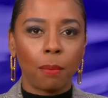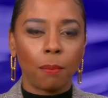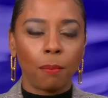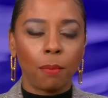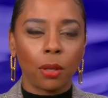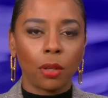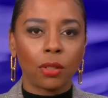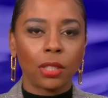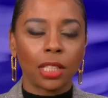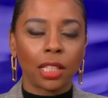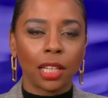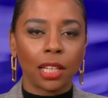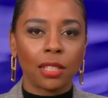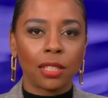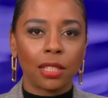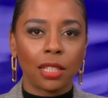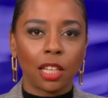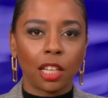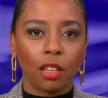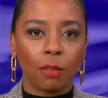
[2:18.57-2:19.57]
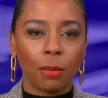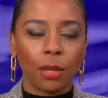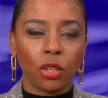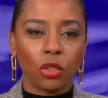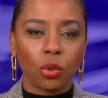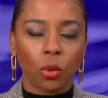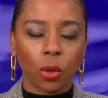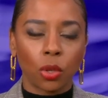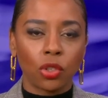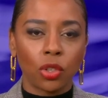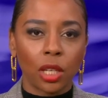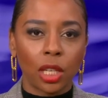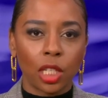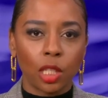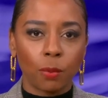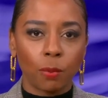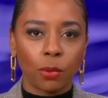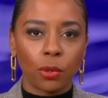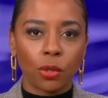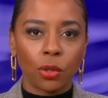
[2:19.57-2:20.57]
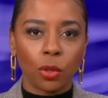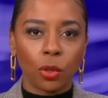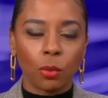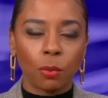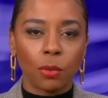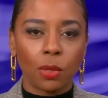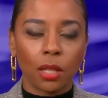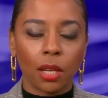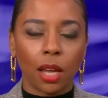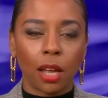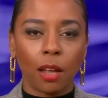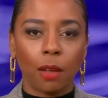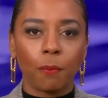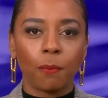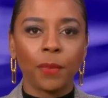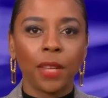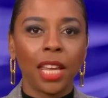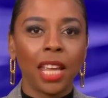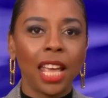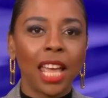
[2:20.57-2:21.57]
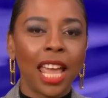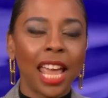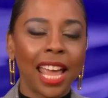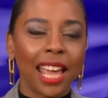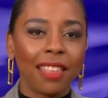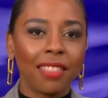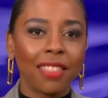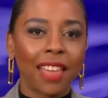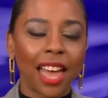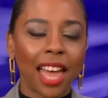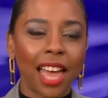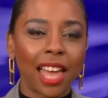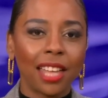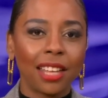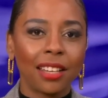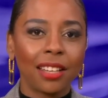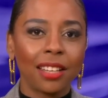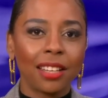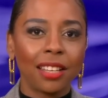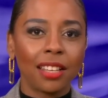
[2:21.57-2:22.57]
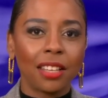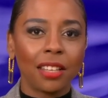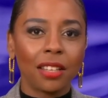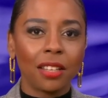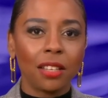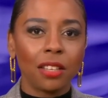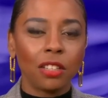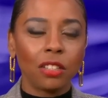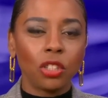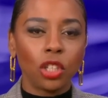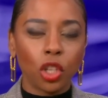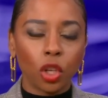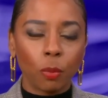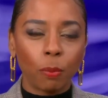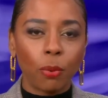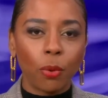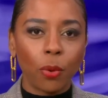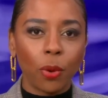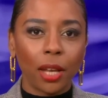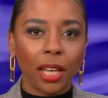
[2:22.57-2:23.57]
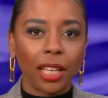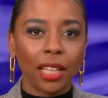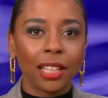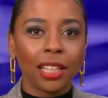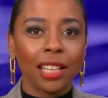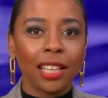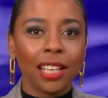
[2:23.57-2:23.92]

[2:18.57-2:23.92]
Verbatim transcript: built against him in Georgia, it's presumed, and that, to your point,